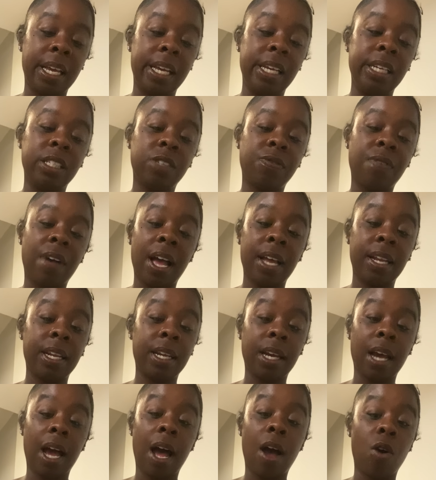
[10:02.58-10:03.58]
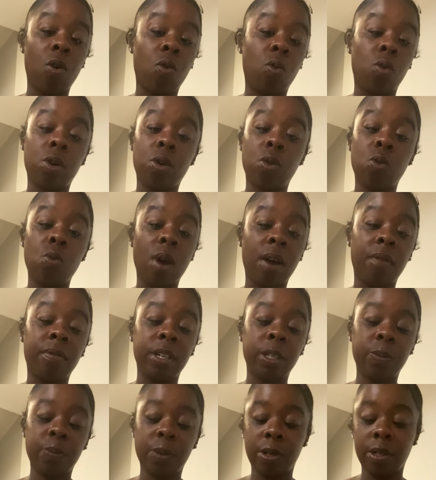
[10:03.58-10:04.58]
he's finding out or whoever
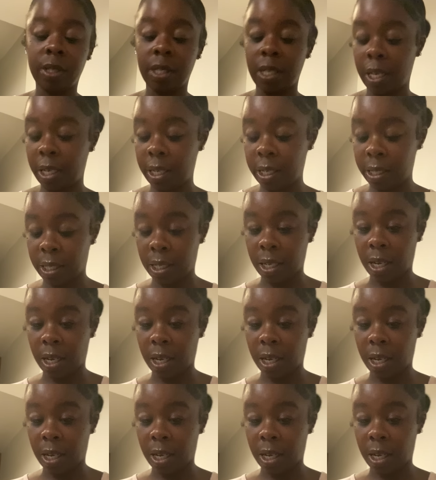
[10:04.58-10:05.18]
this person is.